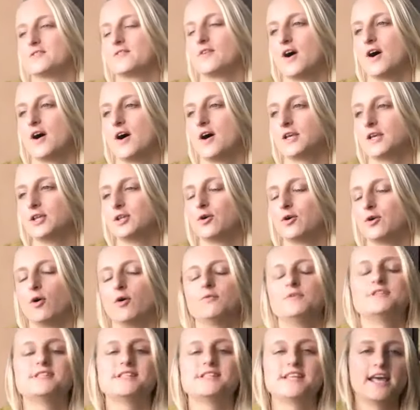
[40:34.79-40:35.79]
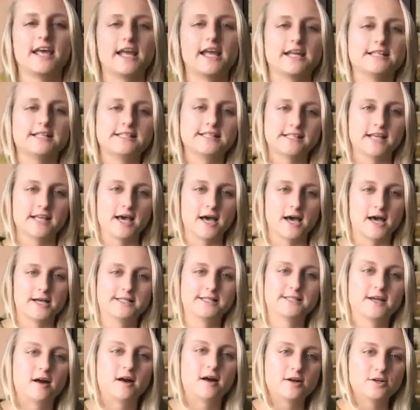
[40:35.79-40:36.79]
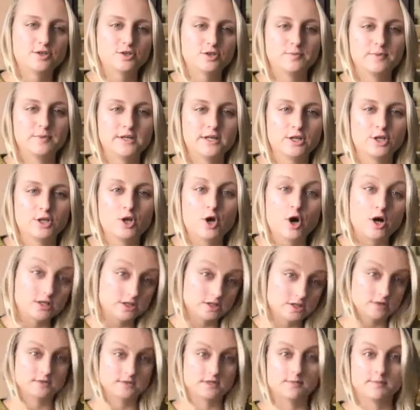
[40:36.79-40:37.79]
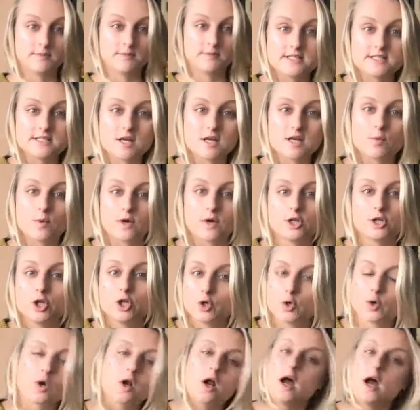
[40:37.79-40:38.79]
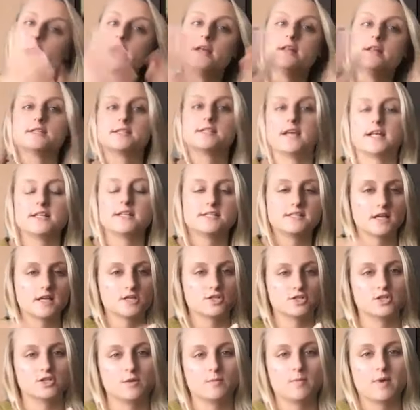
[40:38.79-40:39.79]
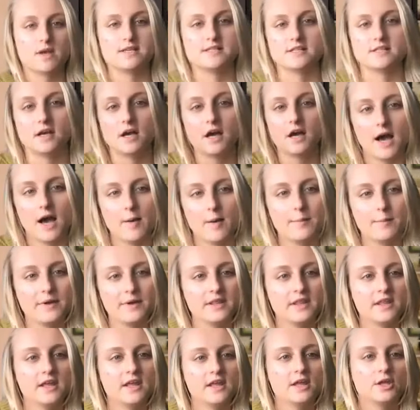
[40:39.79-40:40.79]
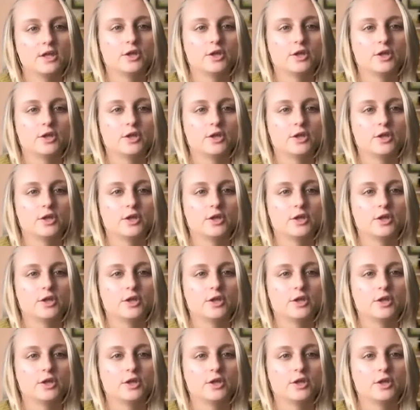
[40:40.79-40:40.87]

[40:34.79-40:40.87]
Uh, you know, obviously, it's uh, it's hard to be not optimistic when you are inside such an amazing company.